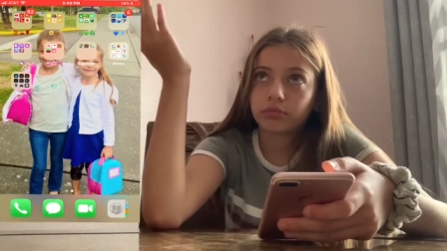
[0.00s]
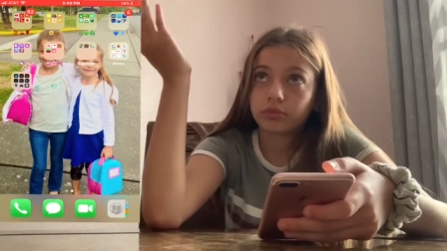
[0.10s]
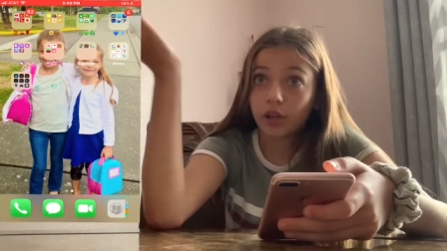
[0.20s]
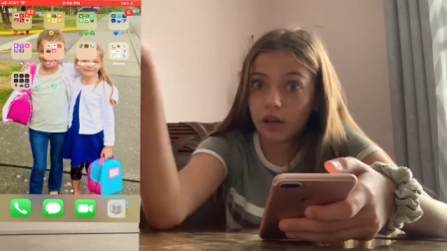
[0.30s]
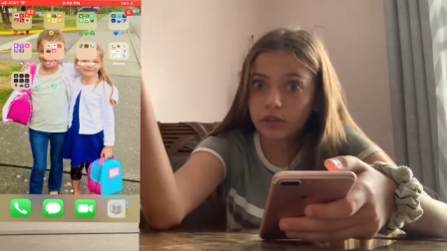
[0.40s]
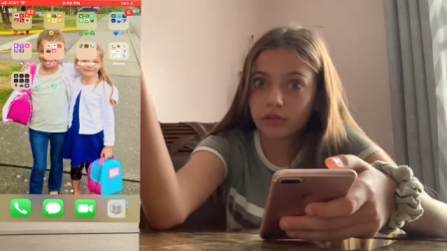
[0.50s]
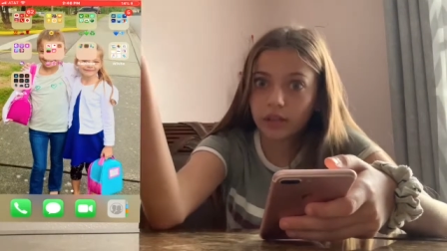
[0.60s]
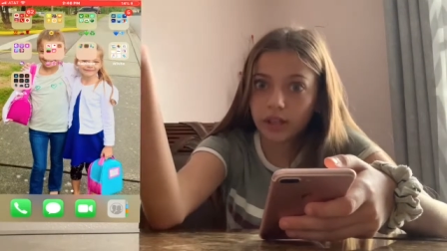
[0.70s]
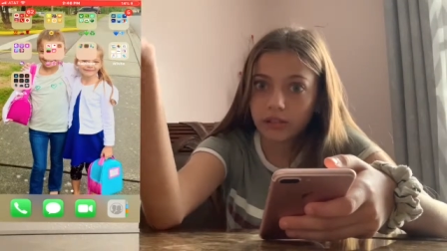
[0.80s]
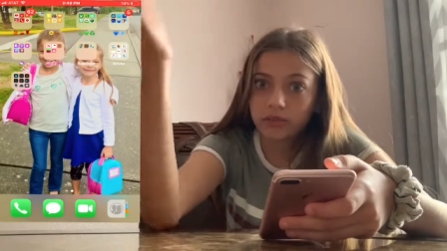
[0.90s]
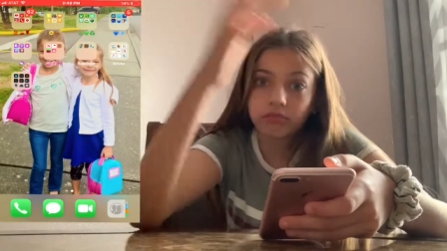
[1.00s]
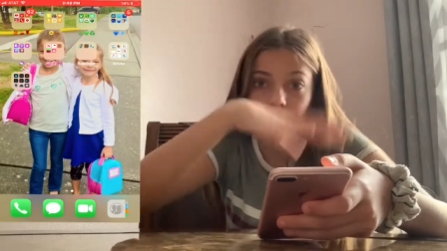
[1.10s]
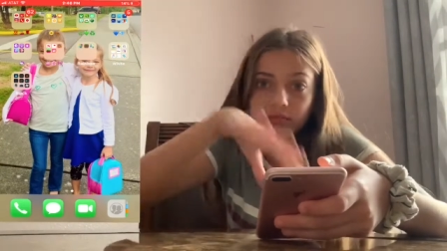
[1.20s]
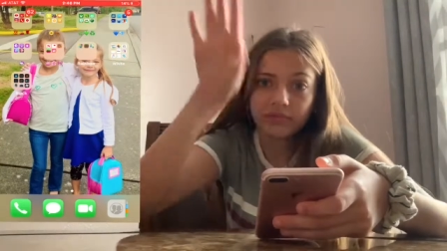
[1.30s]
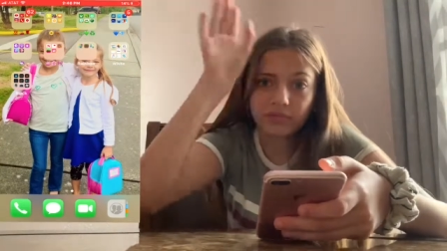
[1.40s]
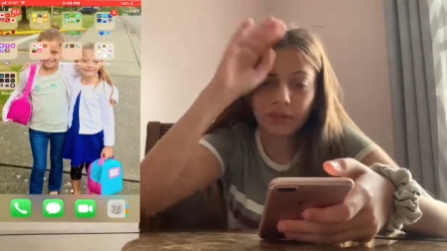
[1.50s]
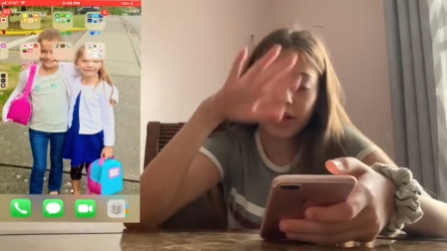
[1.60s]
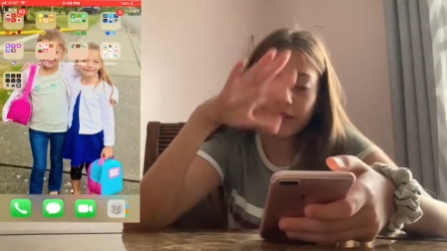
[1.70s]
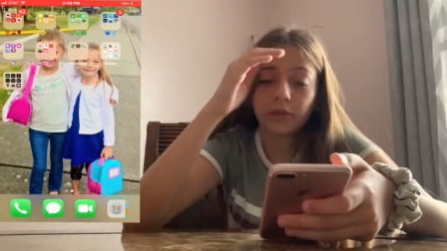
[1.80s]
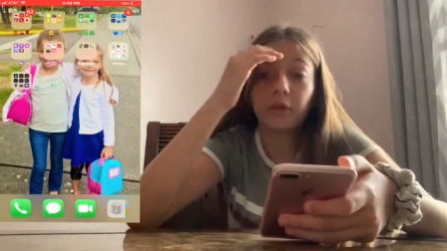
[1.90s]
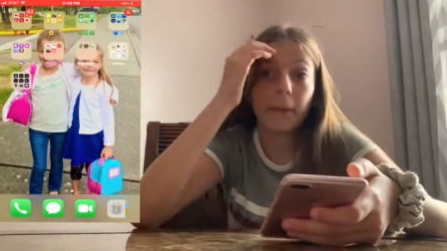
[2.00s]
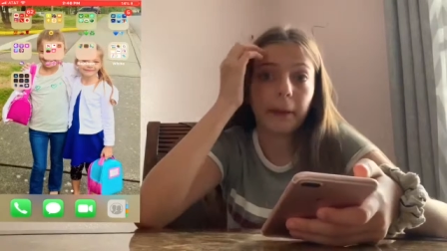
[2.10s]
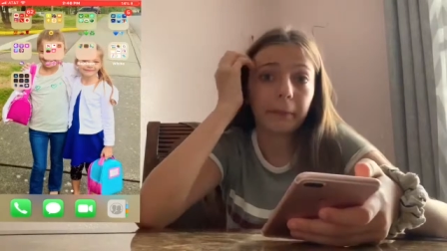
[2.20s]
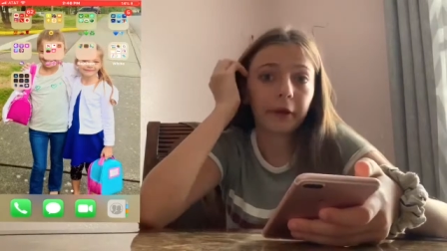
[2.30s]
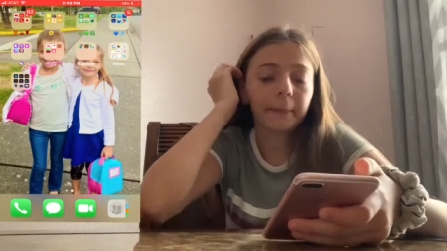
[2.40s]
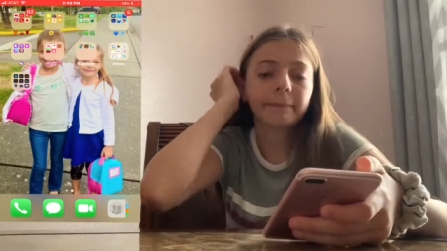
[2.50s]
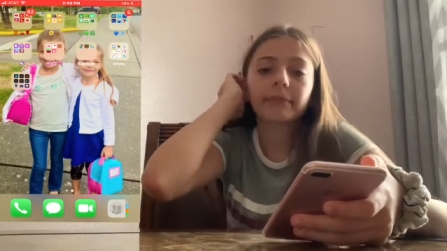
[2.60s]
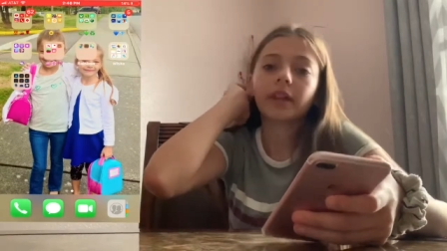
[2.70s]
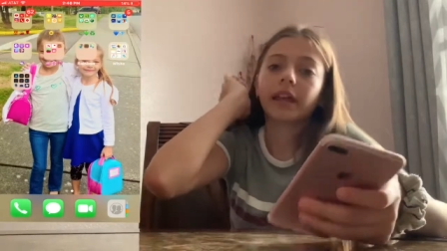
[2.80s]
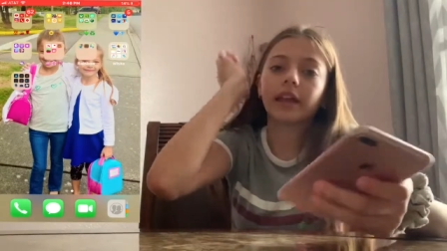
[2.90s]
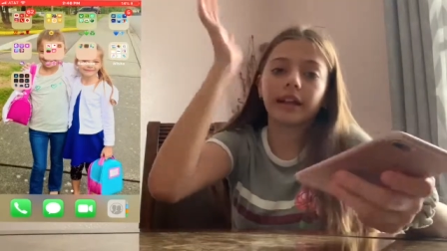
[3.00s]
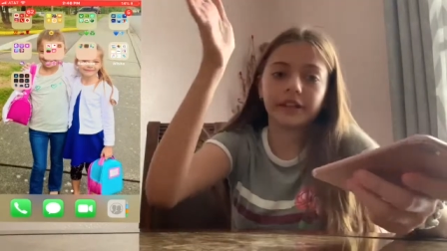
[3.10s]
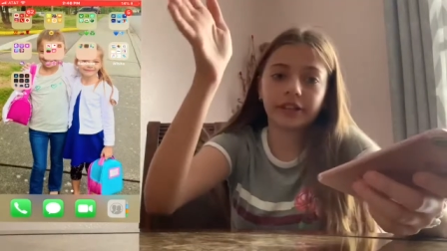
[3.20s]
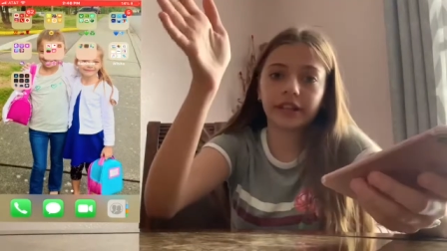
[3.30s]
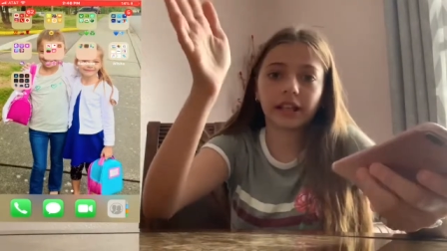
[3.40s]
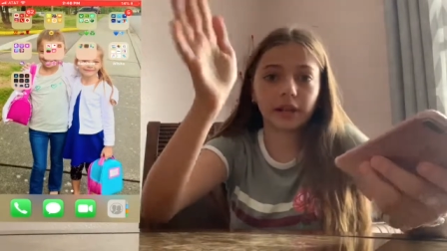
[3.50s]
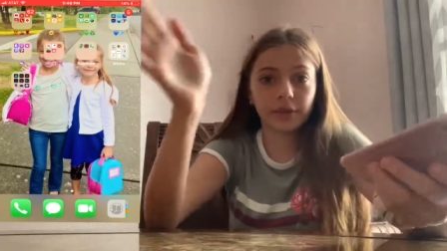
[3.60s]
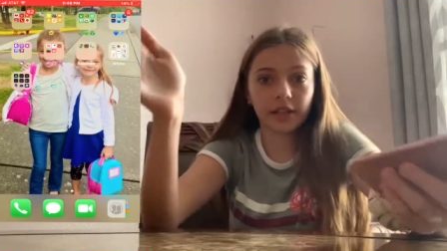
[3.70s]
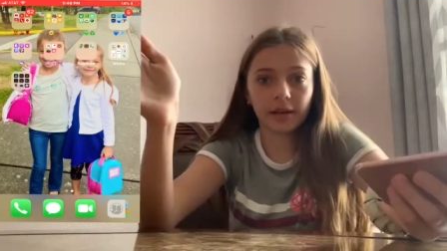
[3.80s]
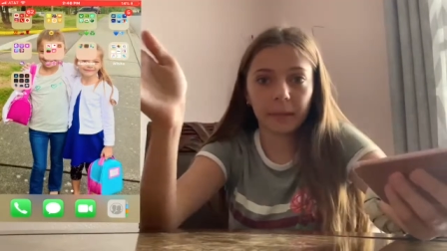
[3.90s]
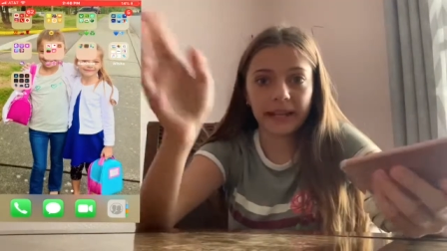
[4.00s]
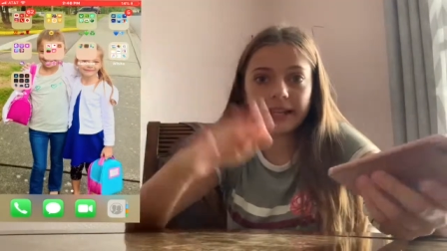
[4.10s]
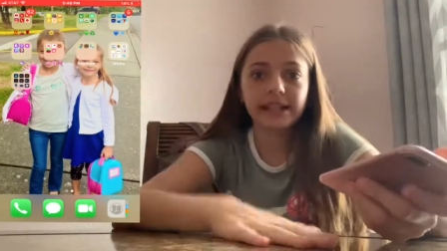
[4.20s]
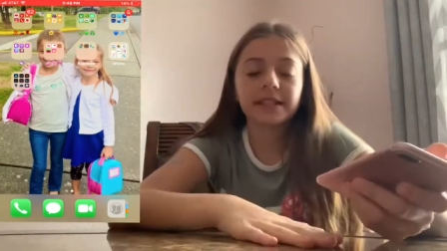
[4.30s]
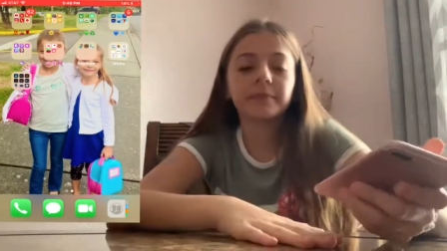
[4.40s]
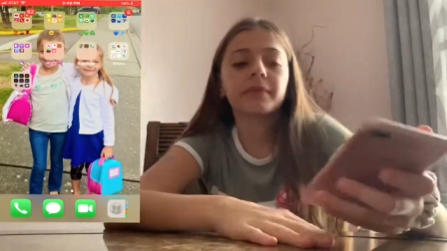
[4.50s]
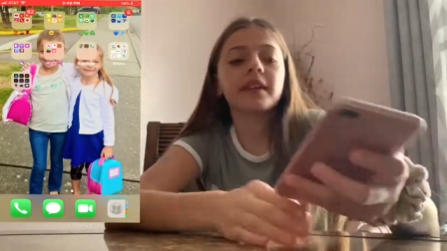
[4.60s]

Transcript: lock screen, whatever wallpaper, and as you can tell, it was on Mondays.